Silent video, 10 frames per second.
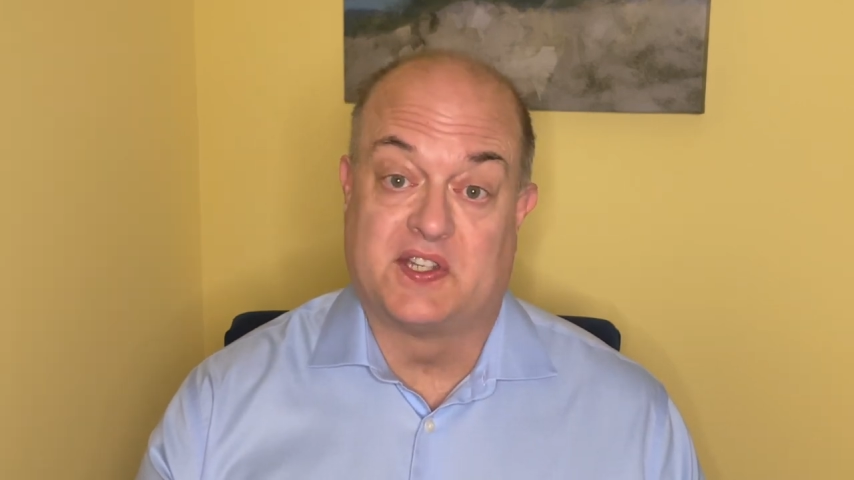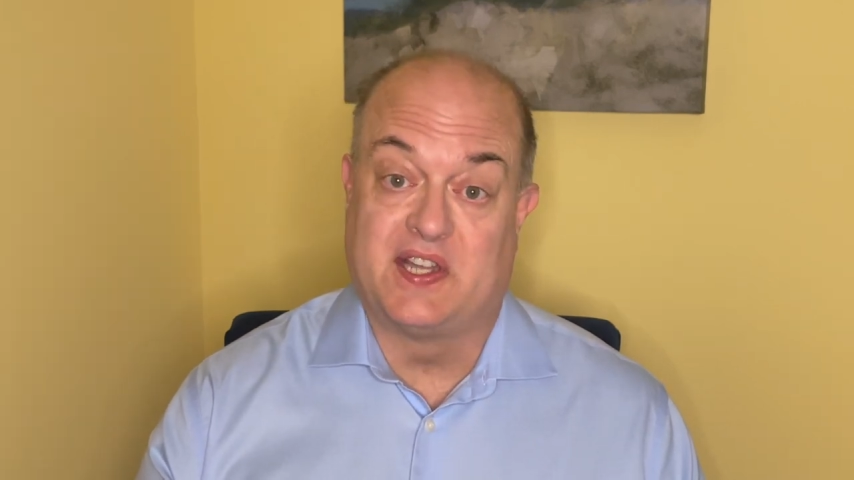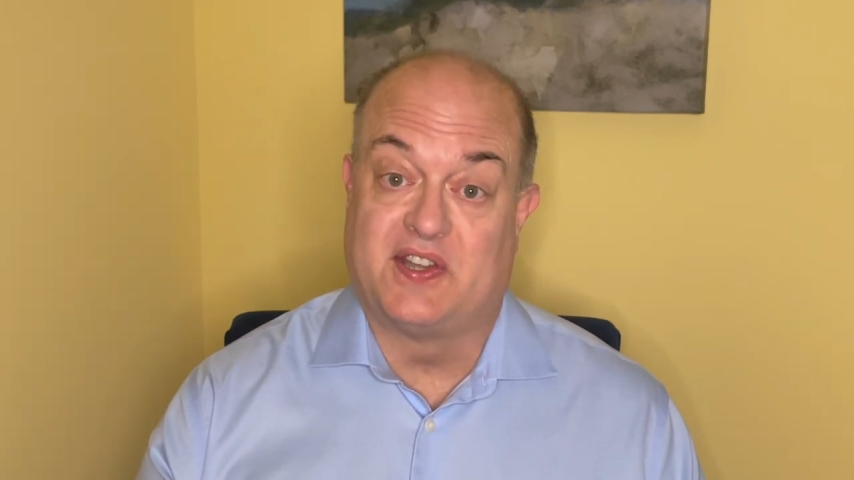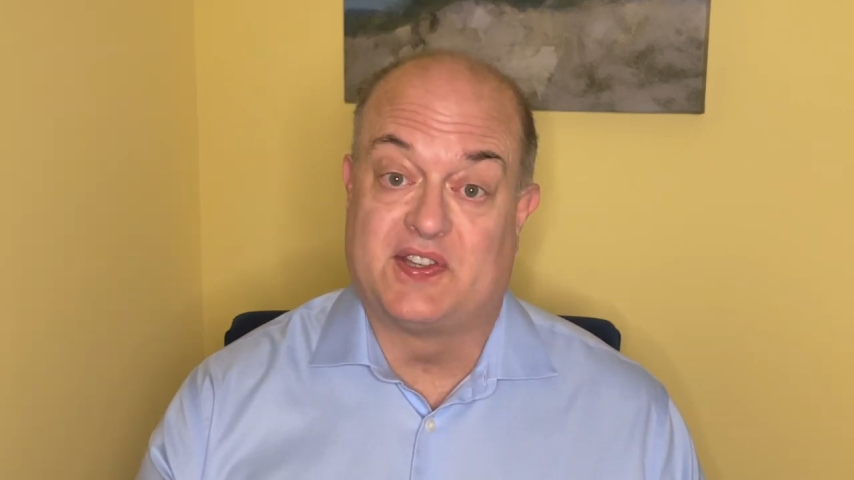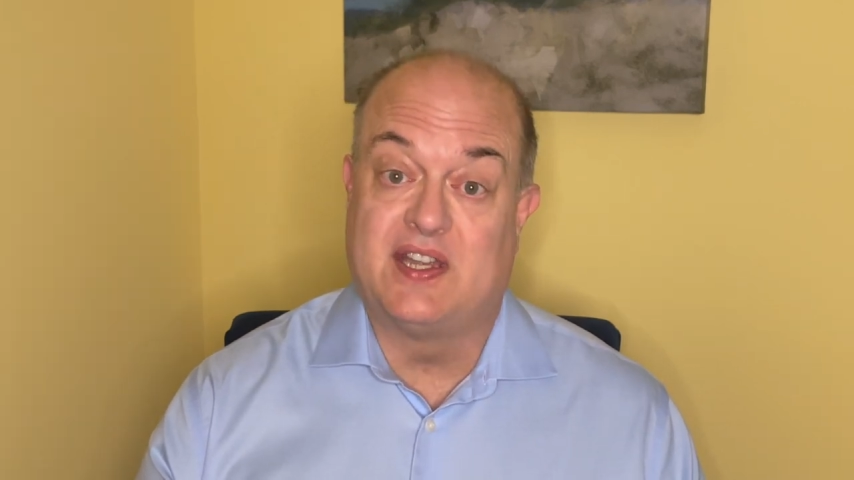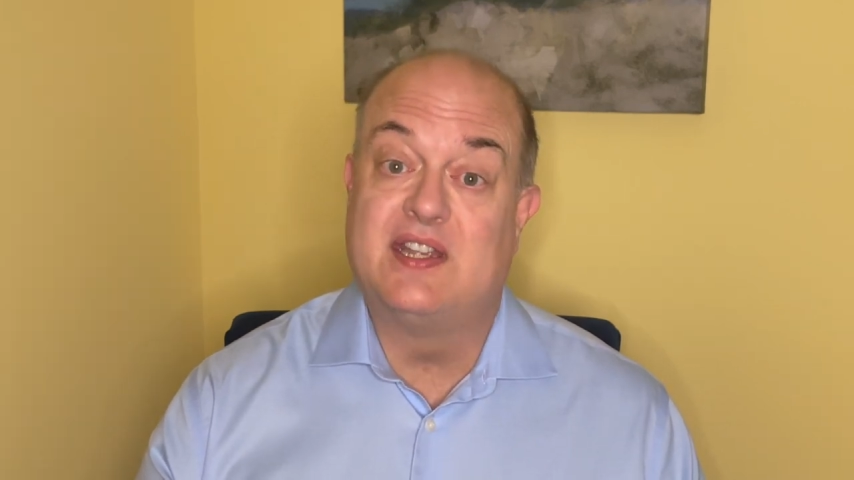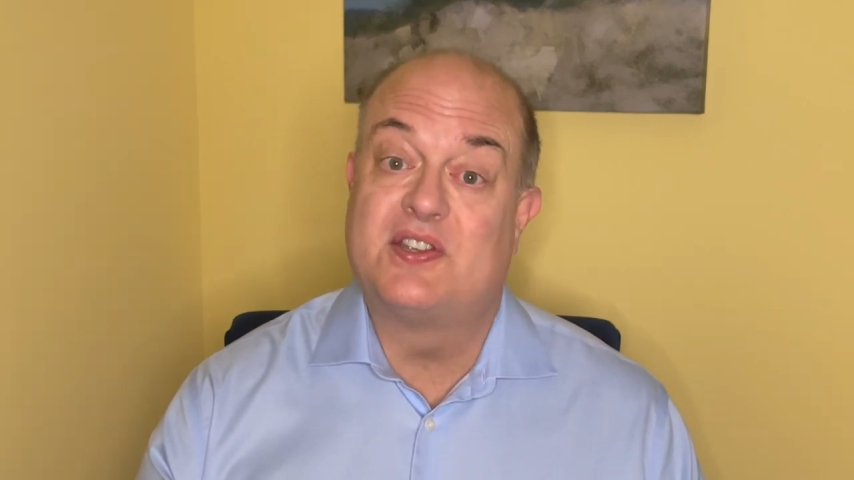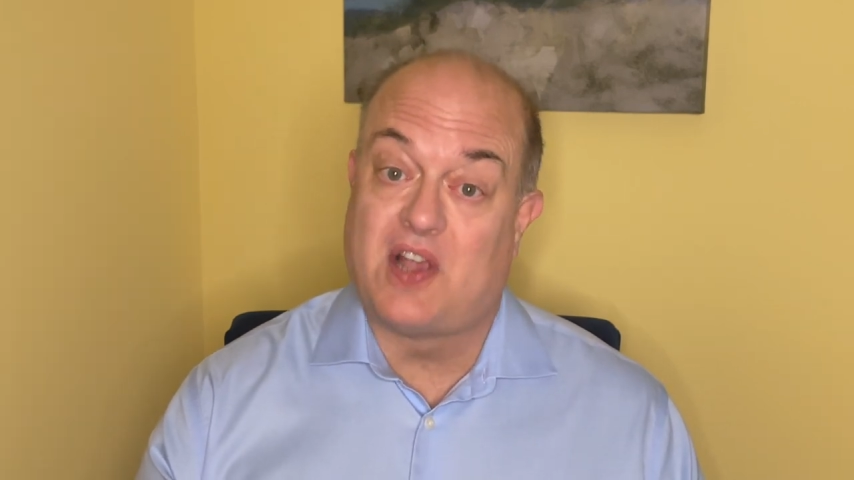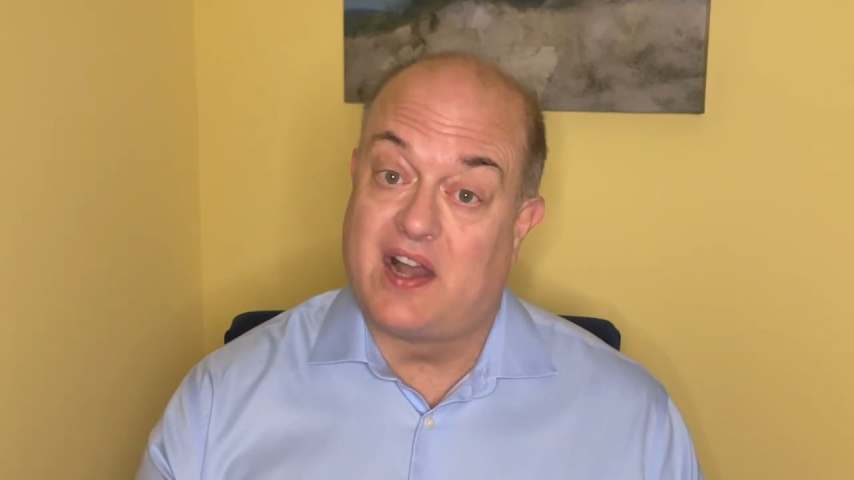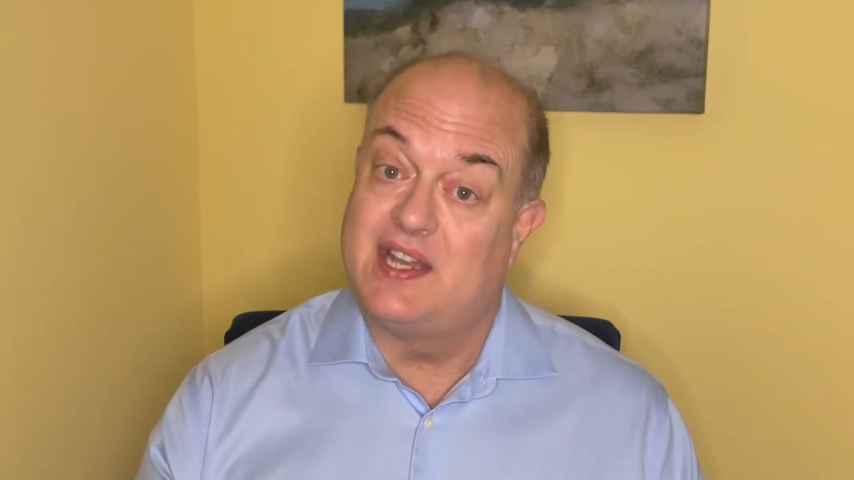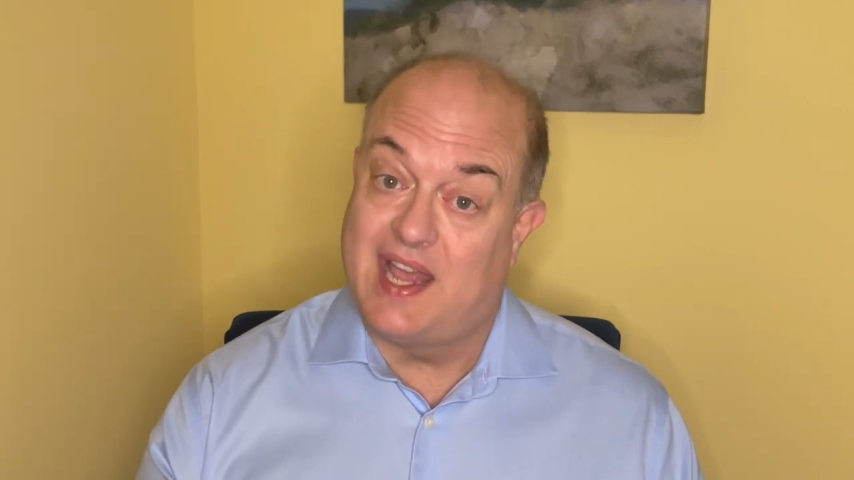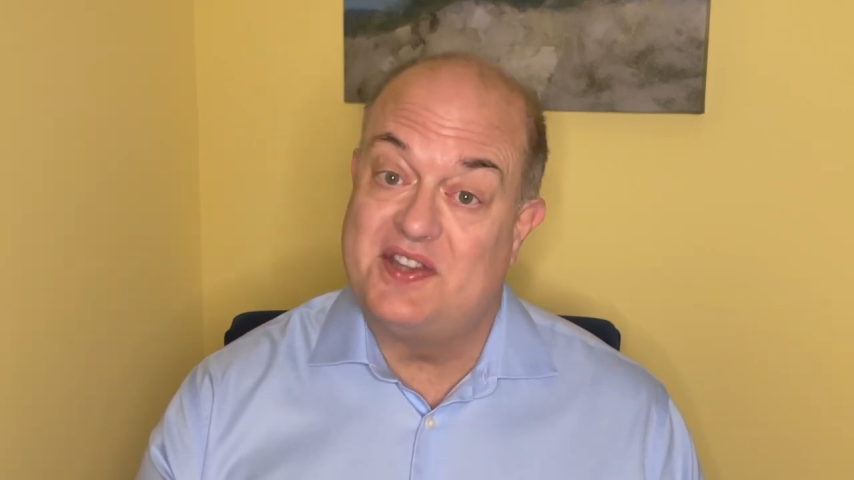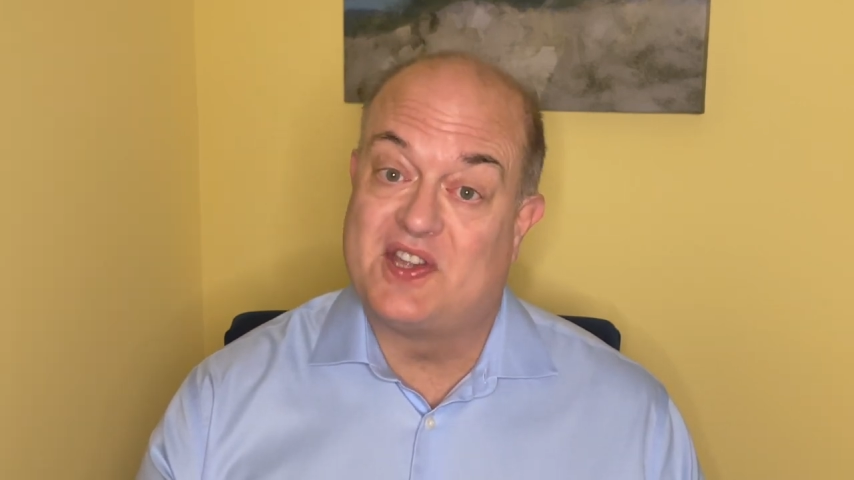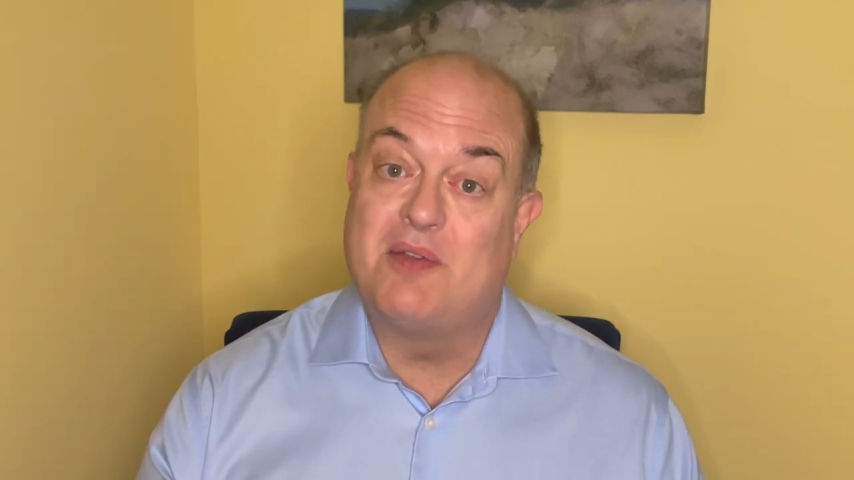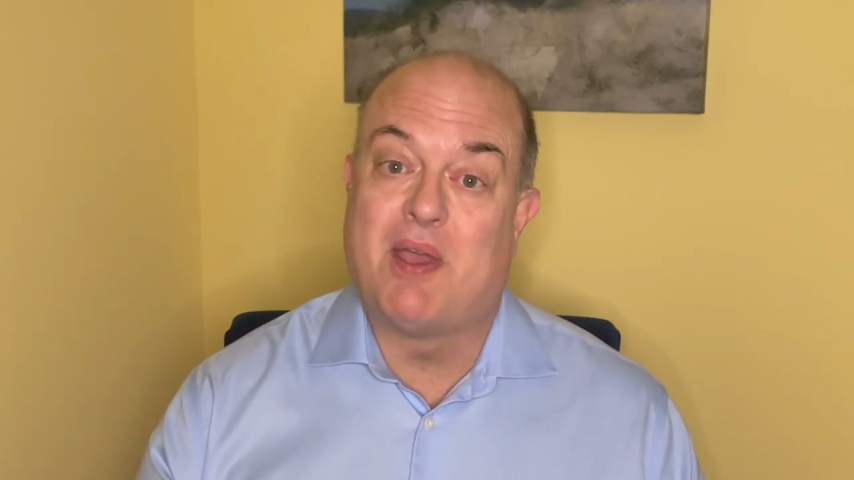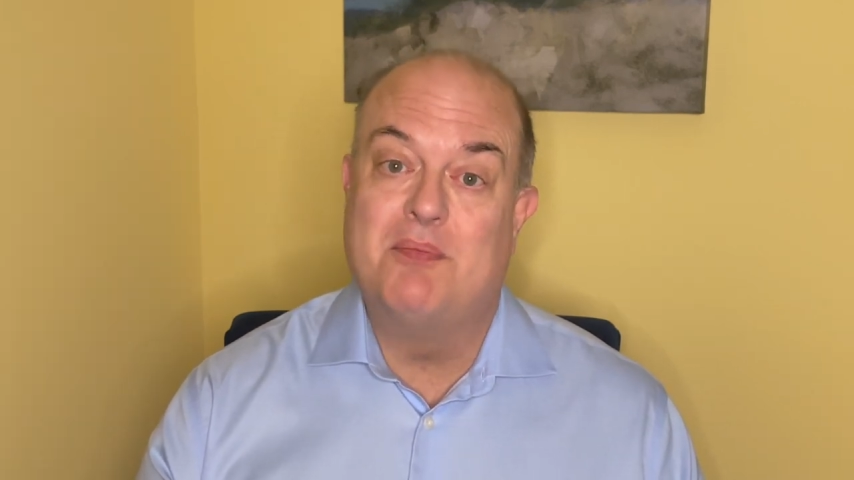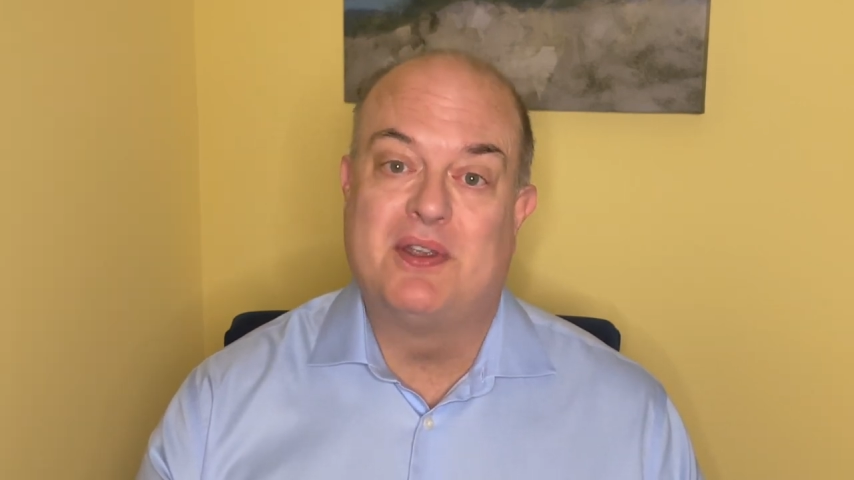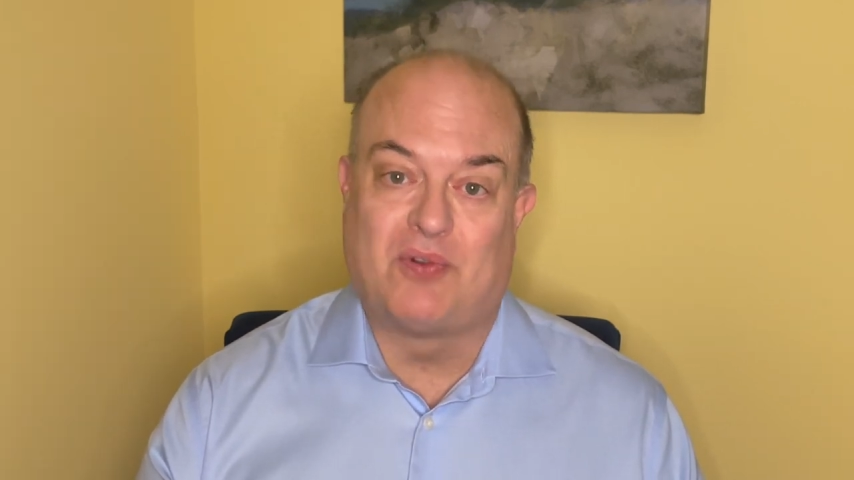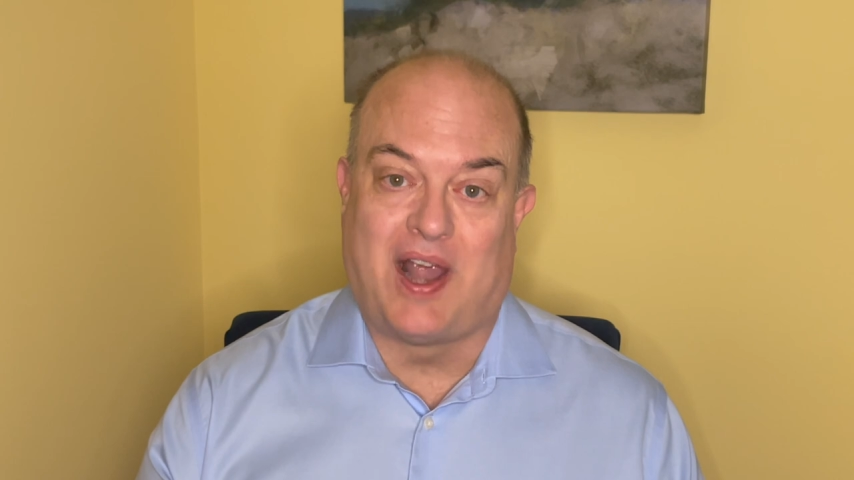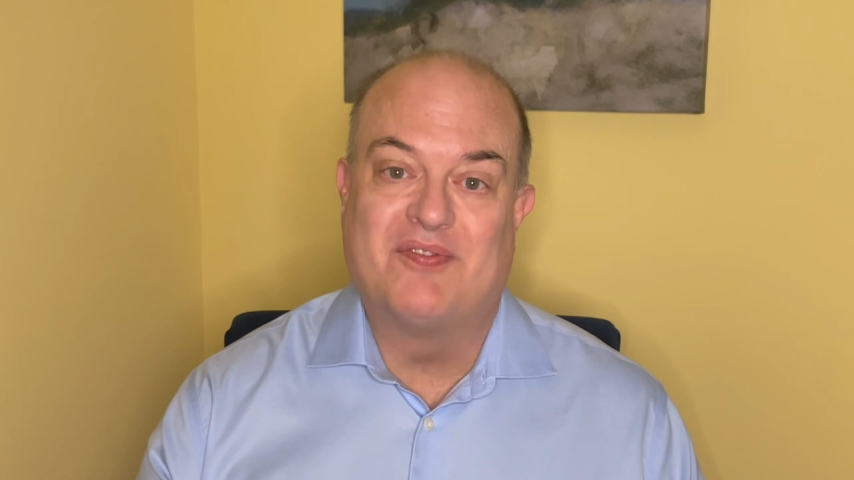Tennessee, Soddy Daisy may be
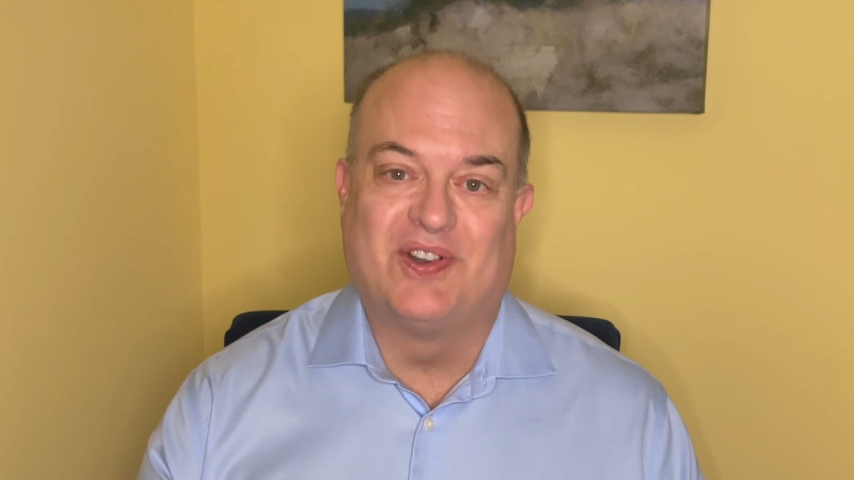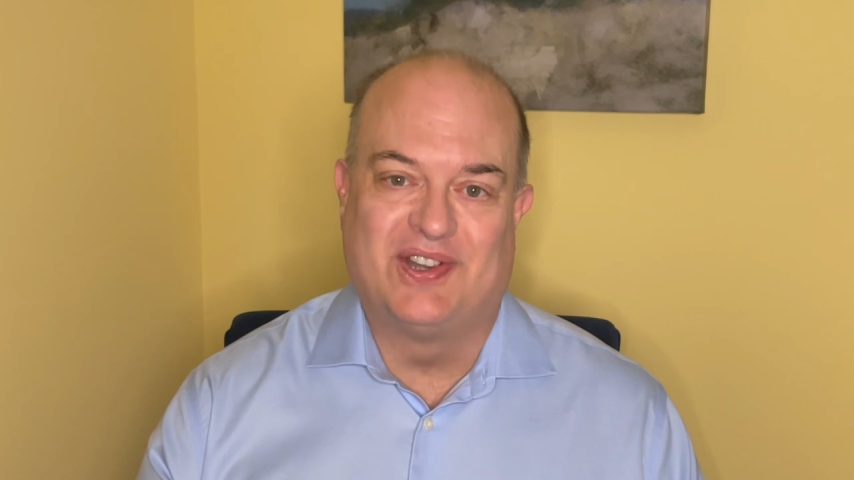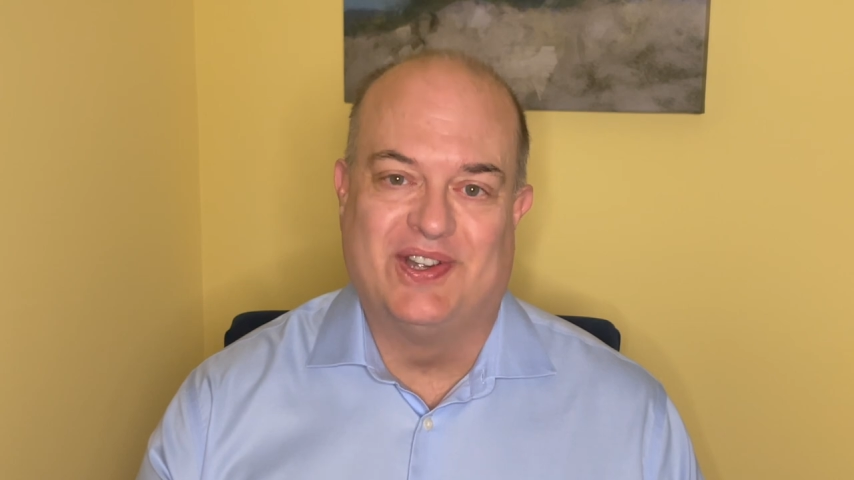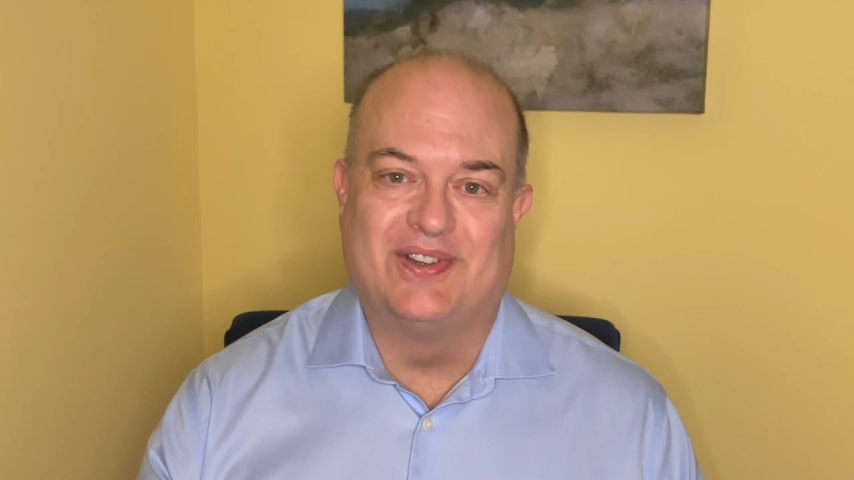right for you.